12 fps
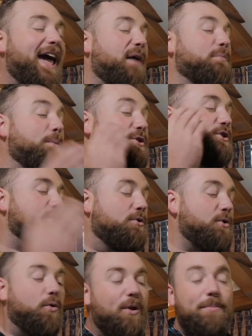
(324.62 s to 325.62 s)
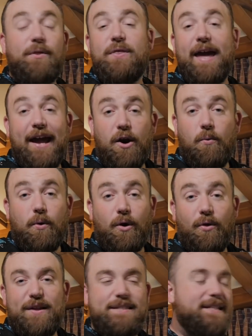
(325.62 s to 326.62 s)
And what was so cool about the Air
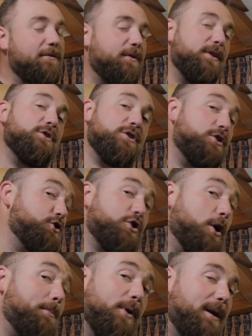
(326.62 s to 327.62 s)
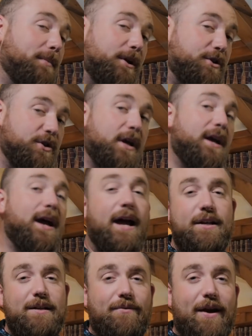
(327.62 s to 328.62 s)
Whirl that's different than just the Sharper Image
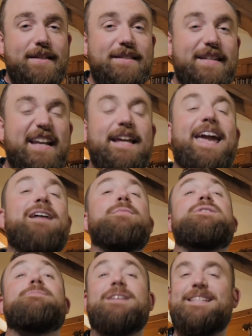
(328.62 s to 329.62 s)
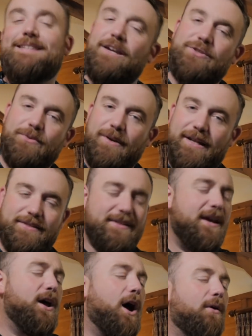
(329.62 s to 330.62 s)
device is that it came with some accessories,
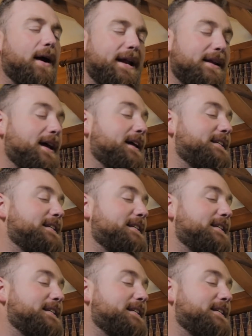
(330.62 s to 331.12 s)
all right?